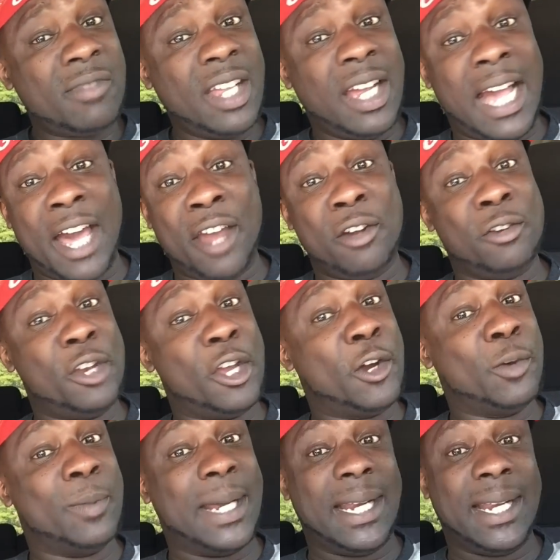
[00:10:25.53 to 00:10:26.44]
I don't
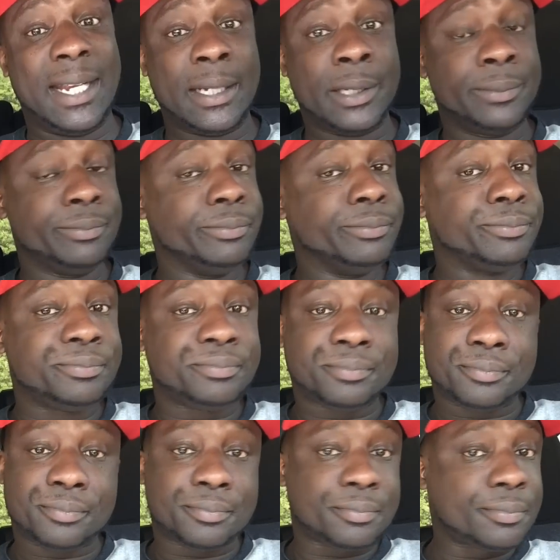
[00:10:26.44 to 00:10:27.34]
know, man.
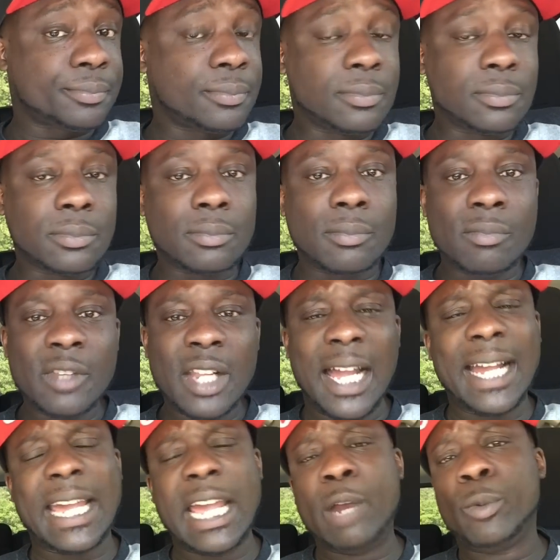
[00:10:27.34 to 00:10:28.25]

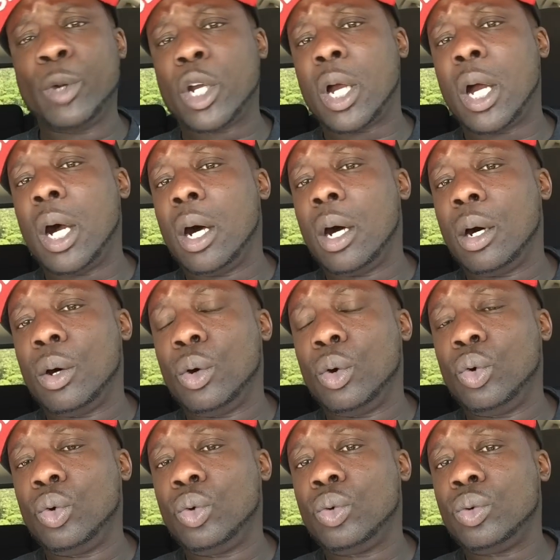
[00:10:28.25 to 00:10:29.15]
I can't
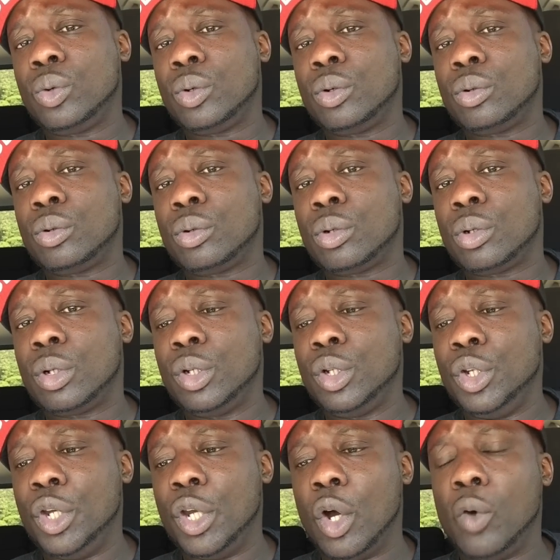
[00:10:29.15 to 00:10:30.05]
recall
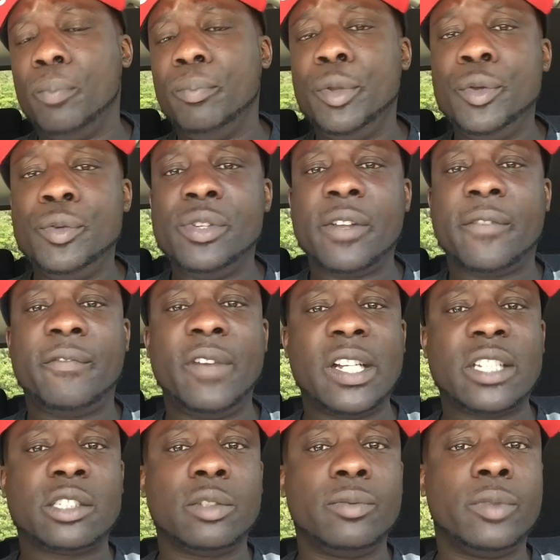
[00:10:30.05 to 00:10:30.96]
no music
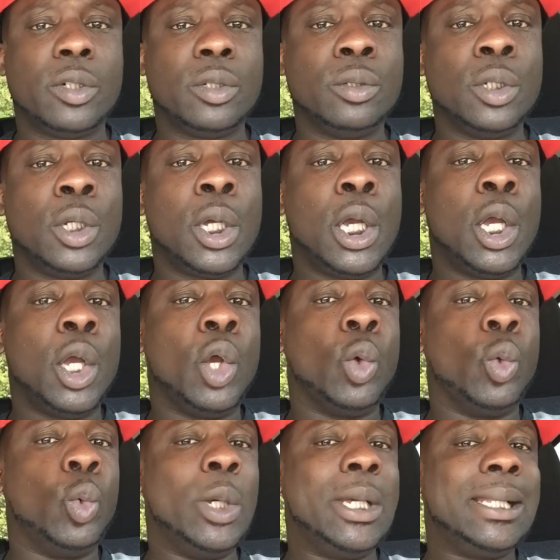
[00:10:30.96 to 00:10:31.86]
festival
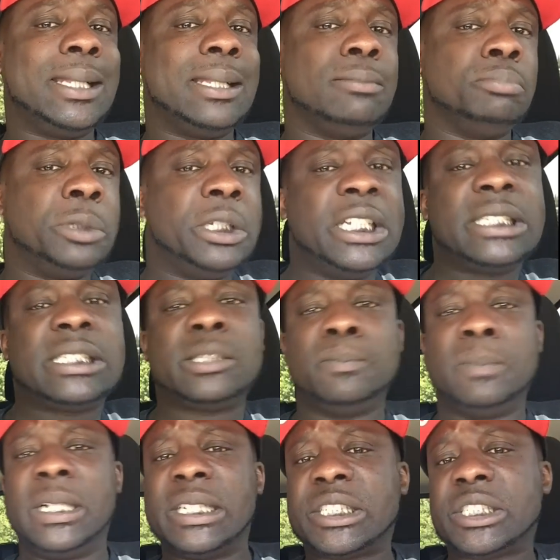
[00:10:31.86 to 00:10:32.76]
with this
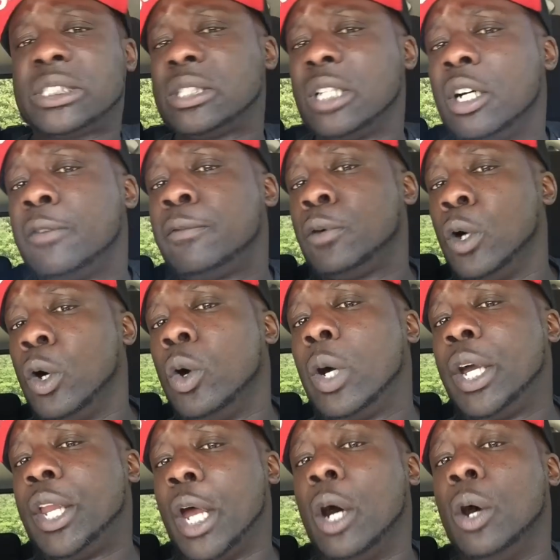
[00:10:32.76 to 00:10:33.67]
much stuff
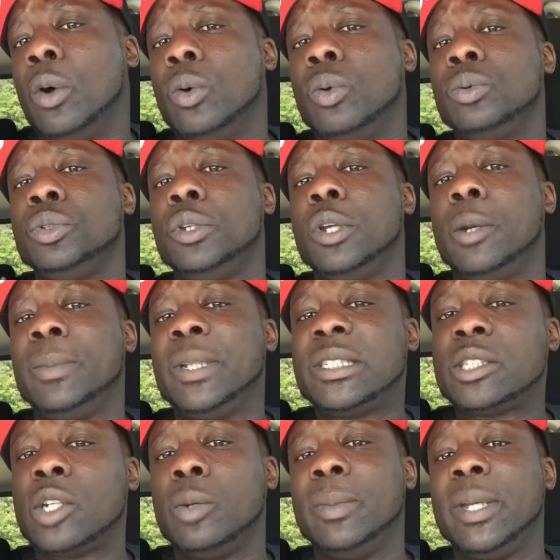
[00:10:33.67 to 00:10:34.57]
going on. You know what I mean?
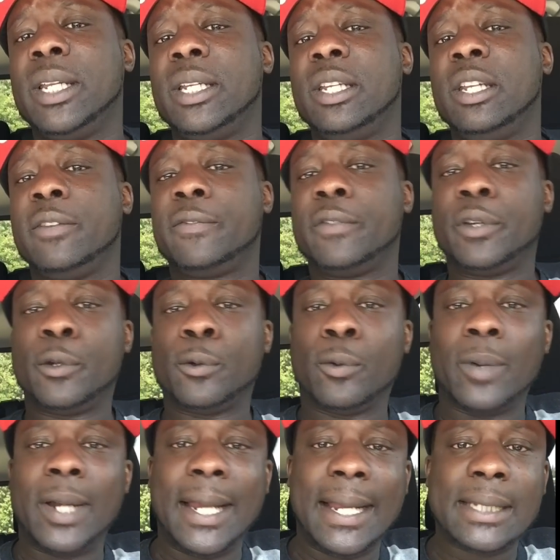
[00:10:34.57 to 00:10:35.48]
So many different
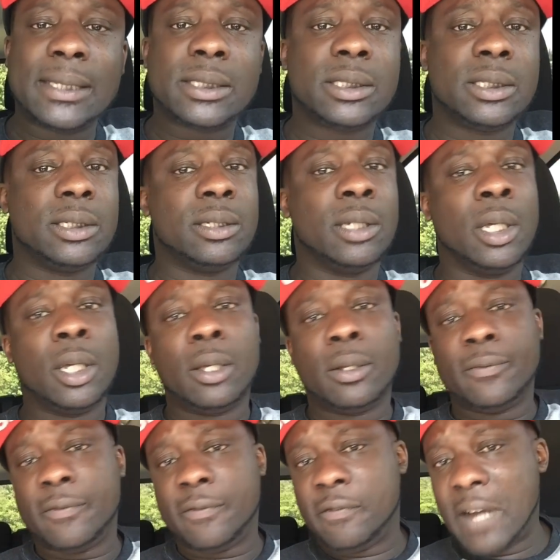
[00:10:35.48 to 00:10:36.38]
arrests and
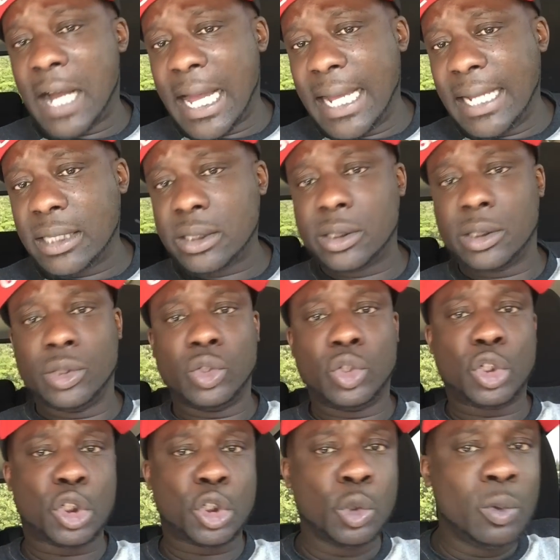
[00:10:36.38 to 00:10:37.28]
fights and
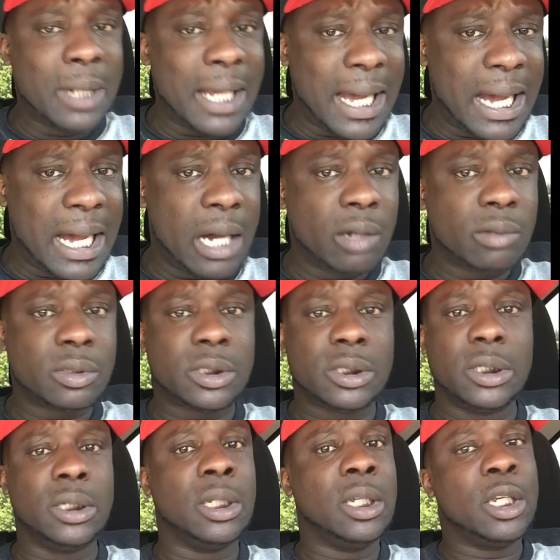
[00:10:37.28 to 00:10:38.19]
shootouts
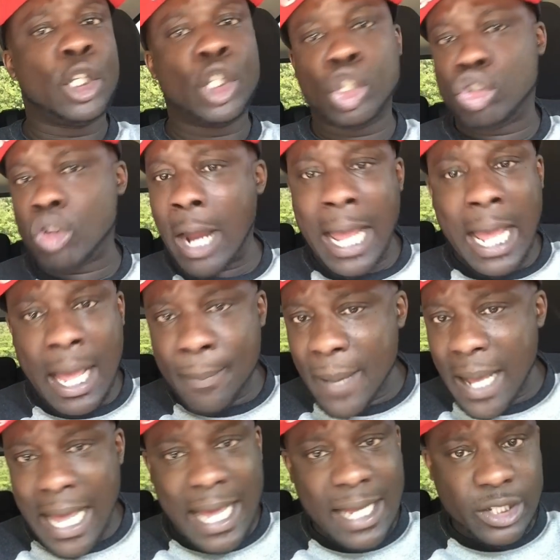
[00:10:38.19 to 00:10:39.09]
and
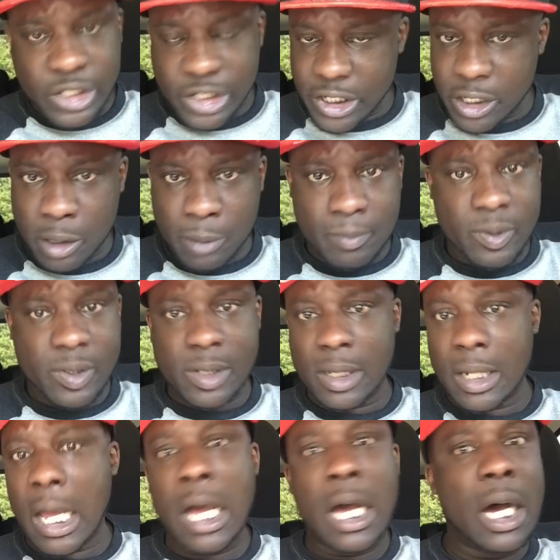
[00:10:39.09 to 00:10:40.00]
drive-by attempts
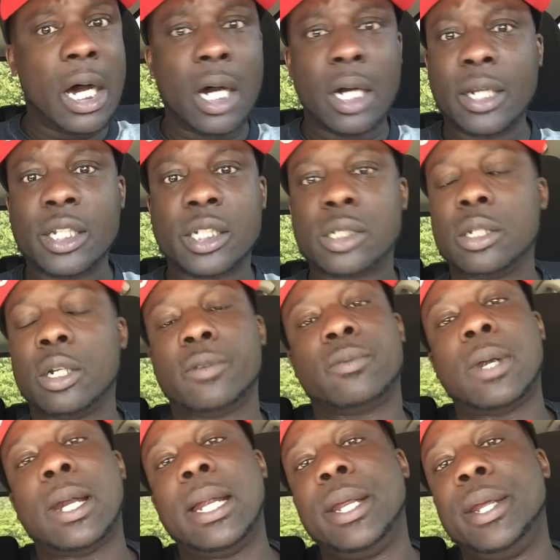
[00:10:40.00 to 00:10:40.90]
and all this stuff
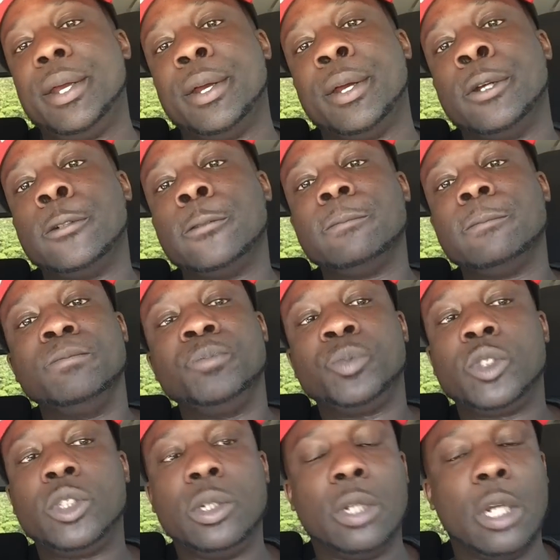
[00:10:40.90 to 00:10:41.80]
right here,
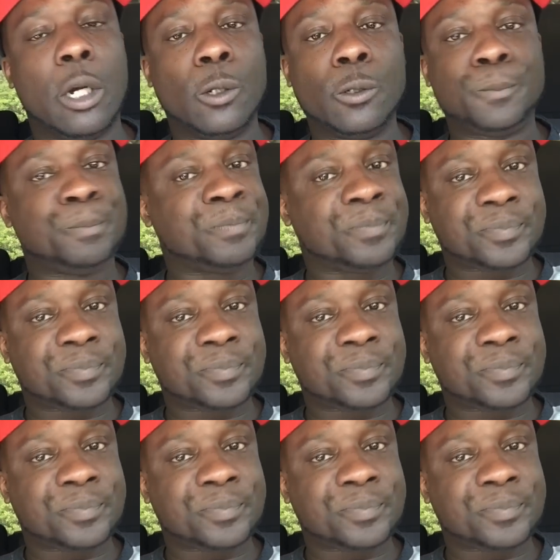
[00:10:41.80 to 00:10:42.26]
you know.